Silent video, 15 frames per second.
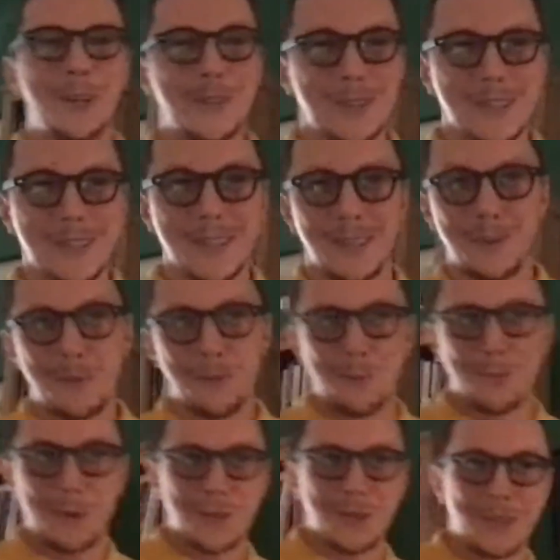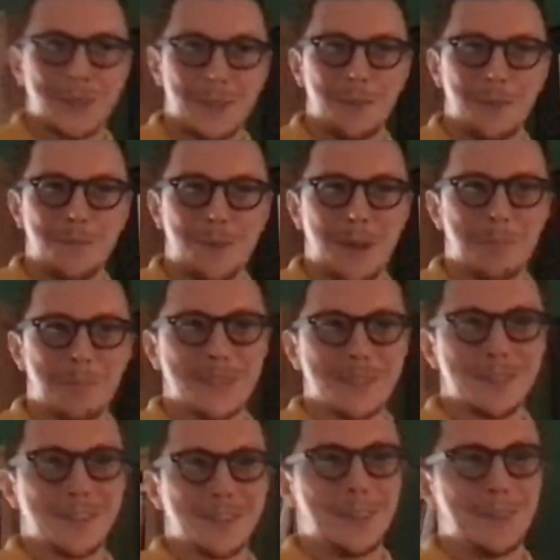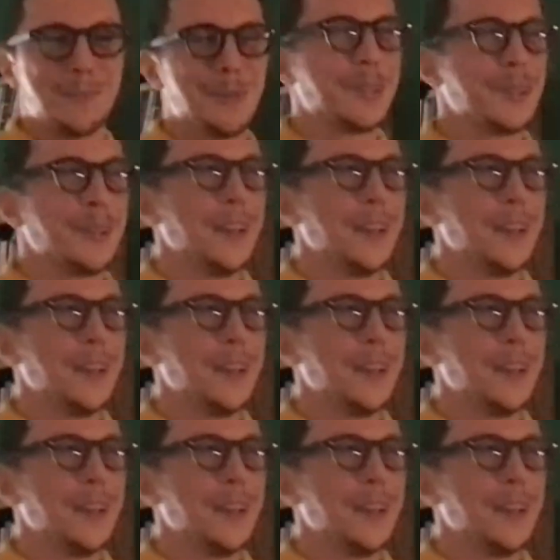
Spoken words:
interesting question, I must admit.